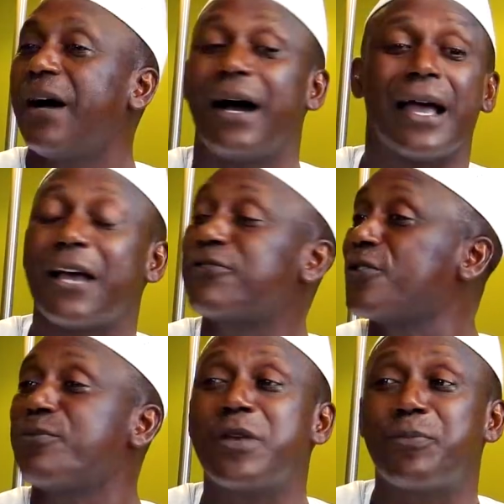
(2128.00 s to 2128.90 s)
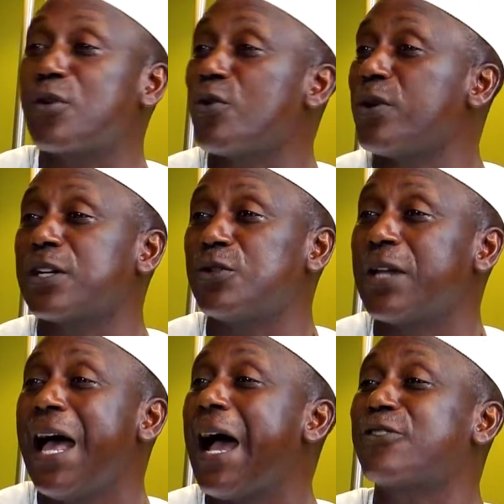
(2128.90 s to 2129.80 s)
I have some people who are good.
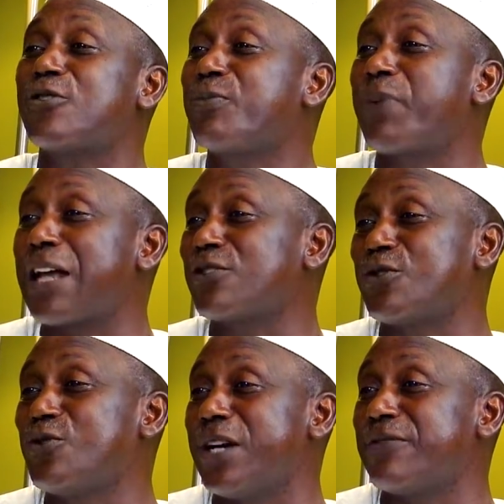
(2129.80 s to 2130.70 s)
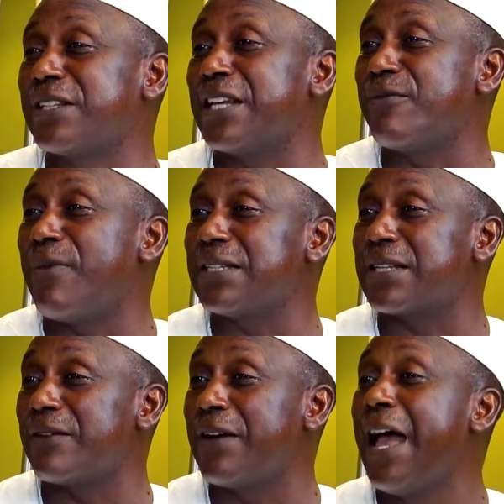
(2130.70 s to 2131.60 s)
I don't plan to do everything
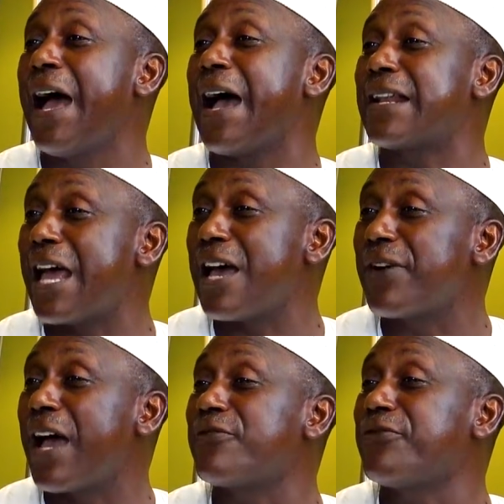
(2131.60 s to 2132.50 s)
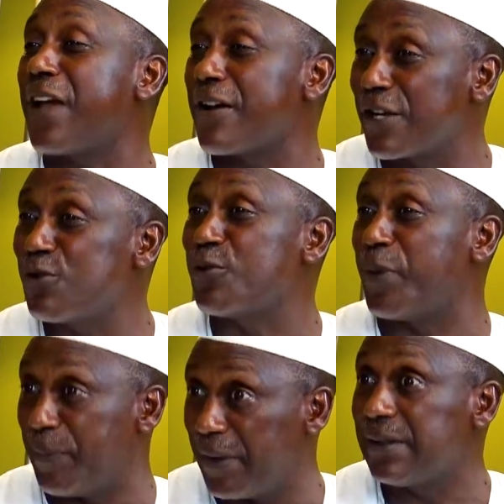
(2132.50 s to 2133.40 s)
myself. And I have had very good
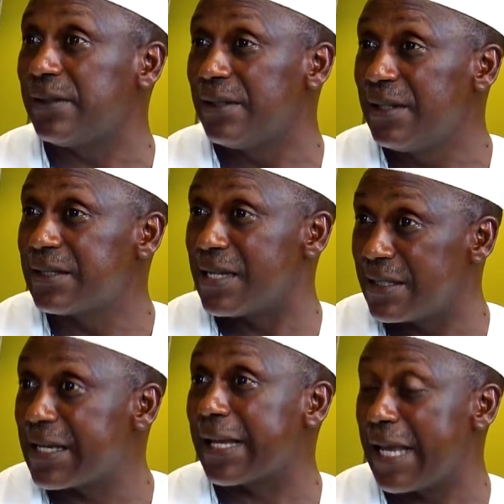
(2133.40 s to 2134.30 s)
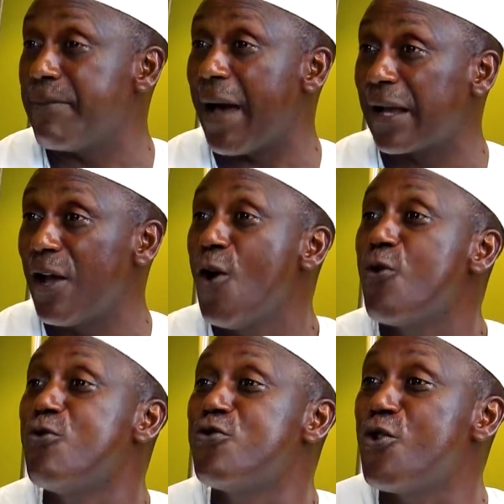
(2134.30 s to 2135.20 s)
people since I came back
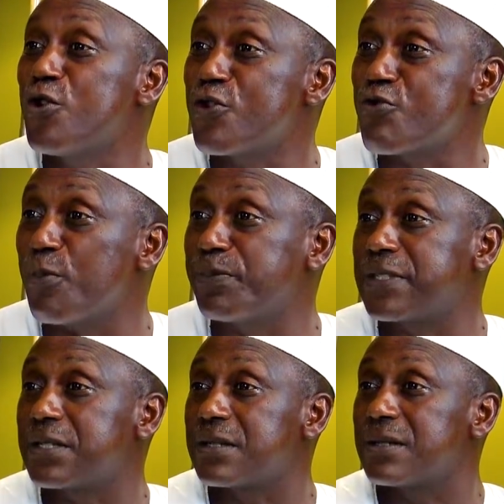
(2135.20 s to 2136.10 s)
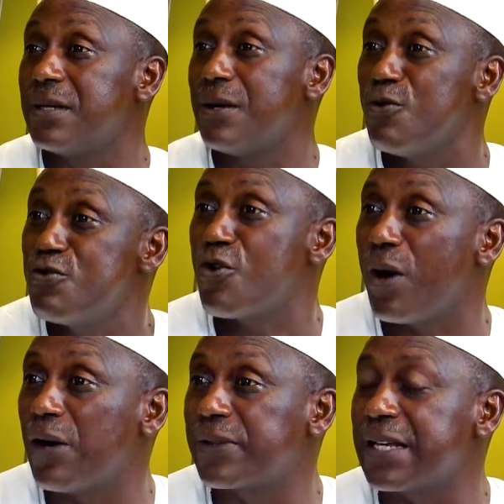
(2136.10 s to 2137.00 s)
who know the ropes, who know
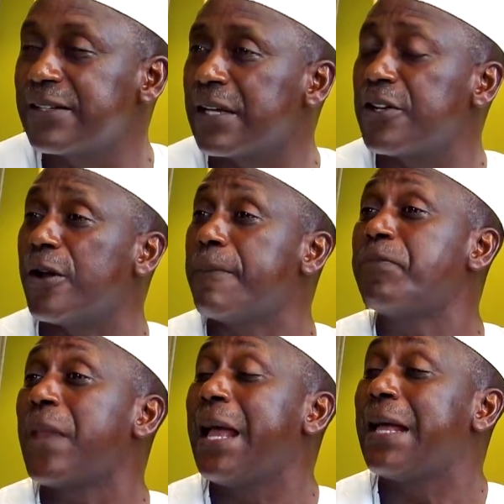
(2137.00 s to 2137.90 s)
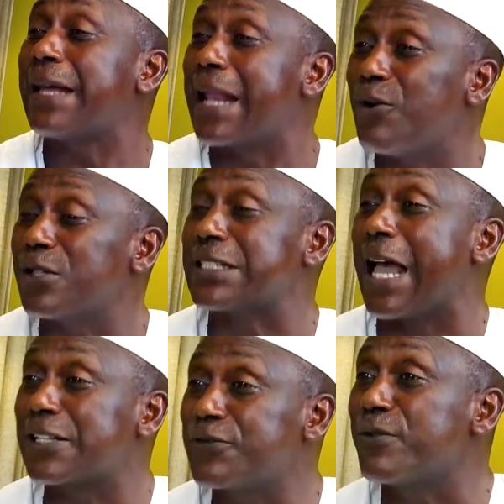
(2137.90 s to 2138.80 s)
how things are done. That I was
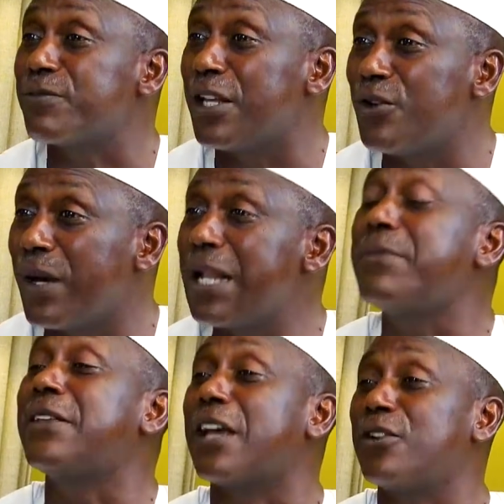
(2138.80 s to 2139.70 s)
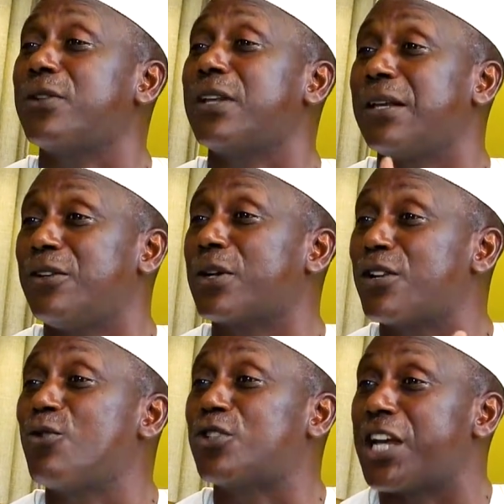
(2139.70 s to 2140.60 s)
sacked from the UN. Let me tell you, you
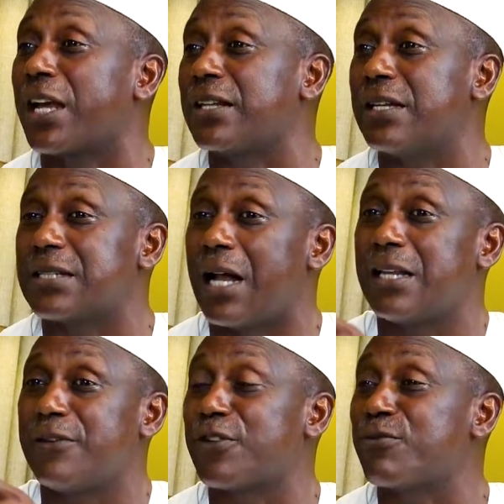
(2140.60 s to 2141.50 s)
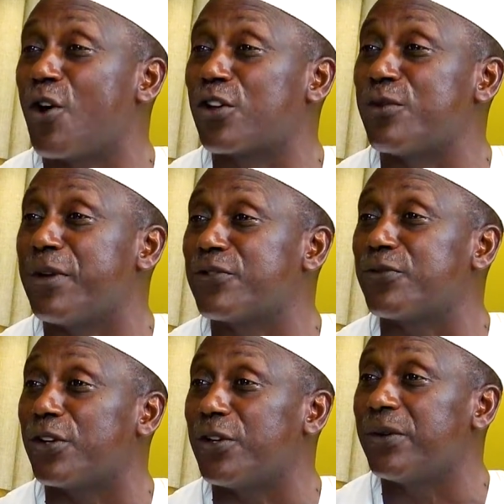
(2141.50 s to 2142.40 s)
can go check this. I'll leave some documents
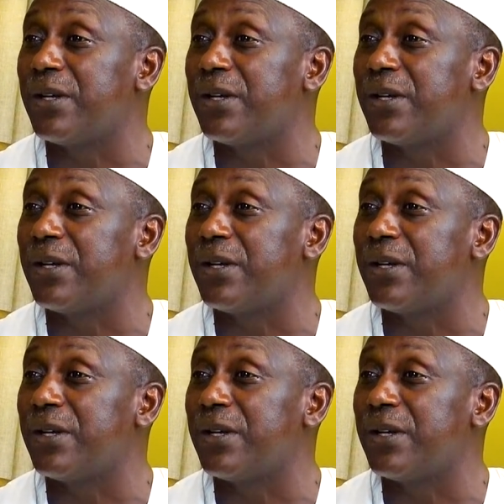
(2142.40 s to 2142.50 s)
for you.